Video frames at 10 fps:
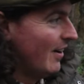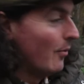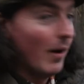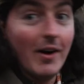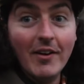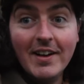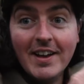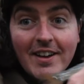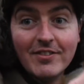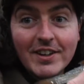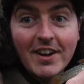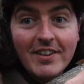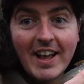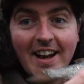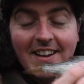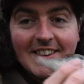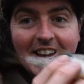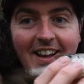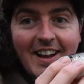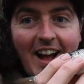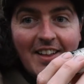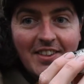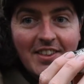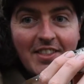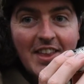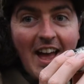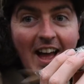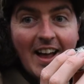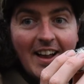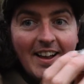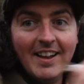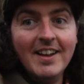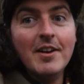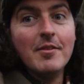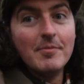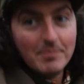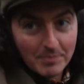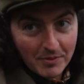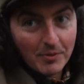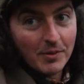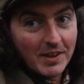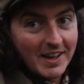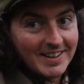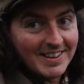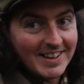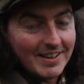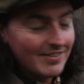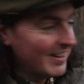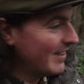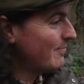Well, if we don't get anything other than that before the end of the evening,